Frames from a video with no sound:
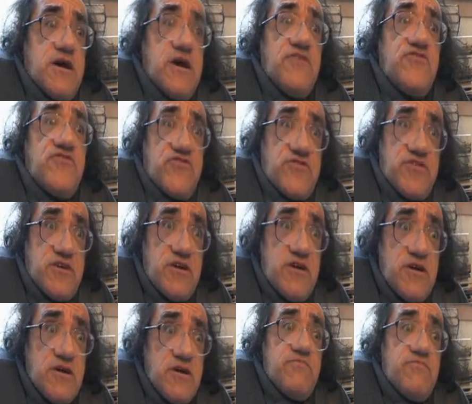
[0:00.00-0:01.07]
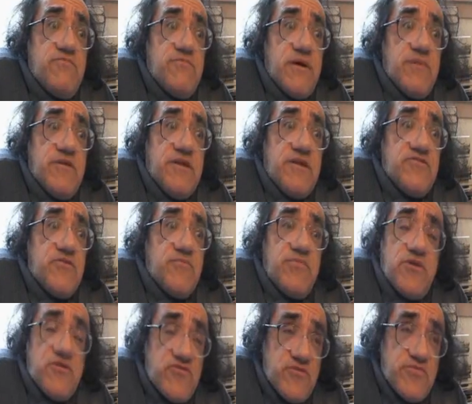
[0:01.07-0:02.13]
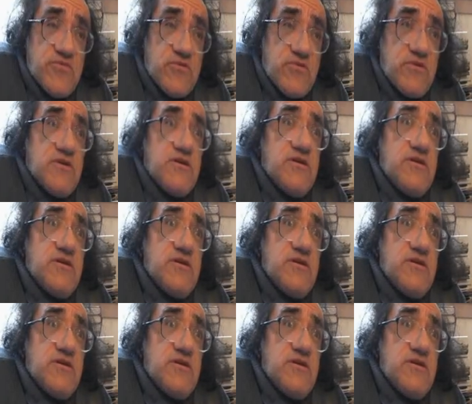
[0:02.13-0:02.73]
entity. I mean, is it possible